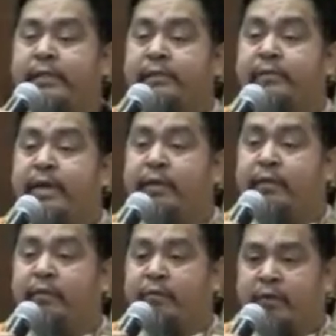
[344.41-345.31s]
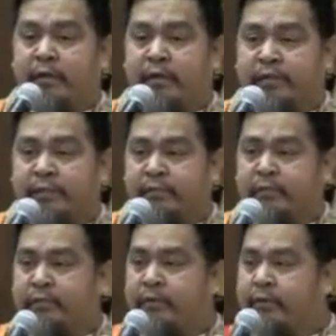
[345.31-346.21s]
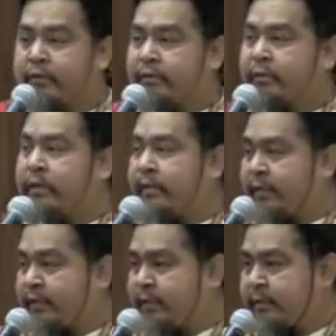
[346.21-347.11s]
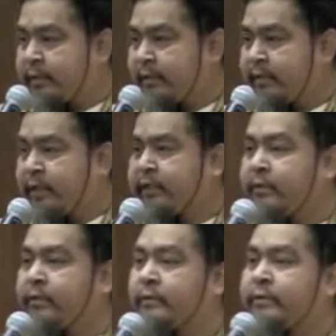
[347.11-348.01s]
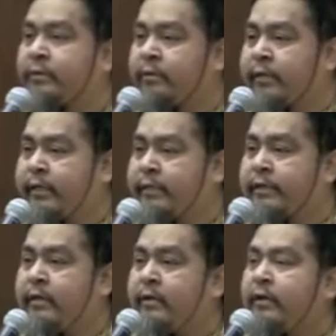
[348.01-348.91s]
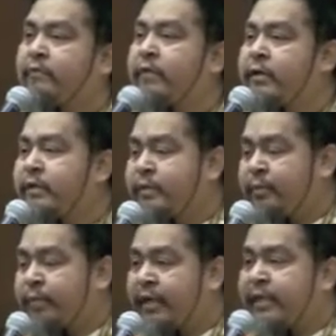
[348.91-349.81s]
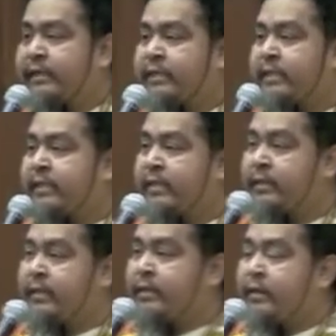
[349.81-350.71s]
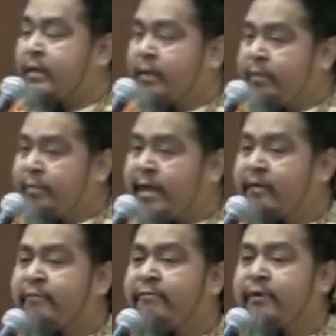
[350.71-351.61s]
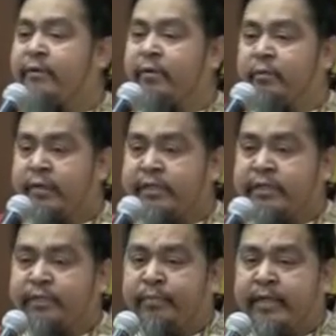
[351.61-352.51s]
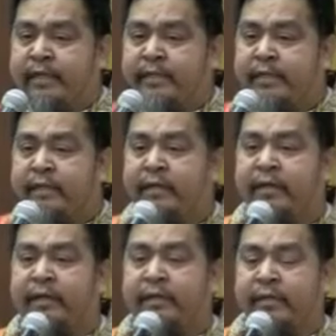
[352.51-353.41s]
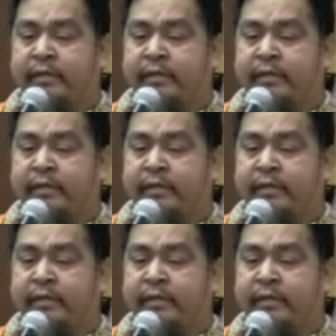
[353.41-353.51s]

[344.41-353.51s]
men were also our storytellers. They told stories of what took place on the battlefield or what took place on the hunt.